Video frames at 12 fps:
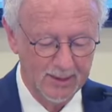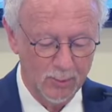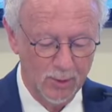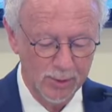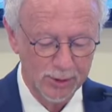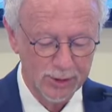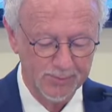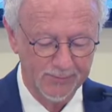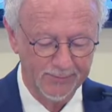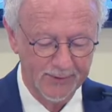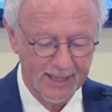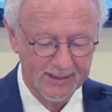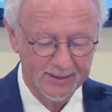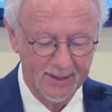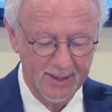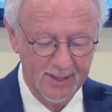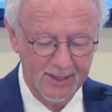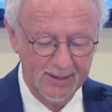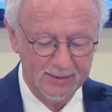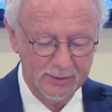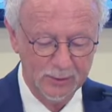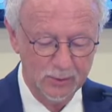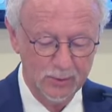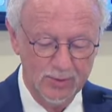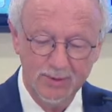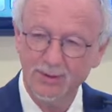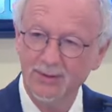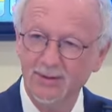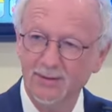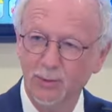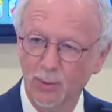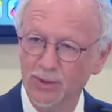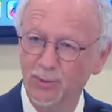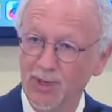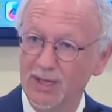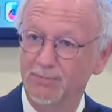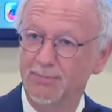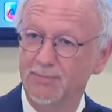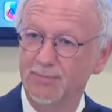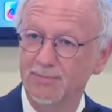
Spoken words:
ownership of land to Lord Ram.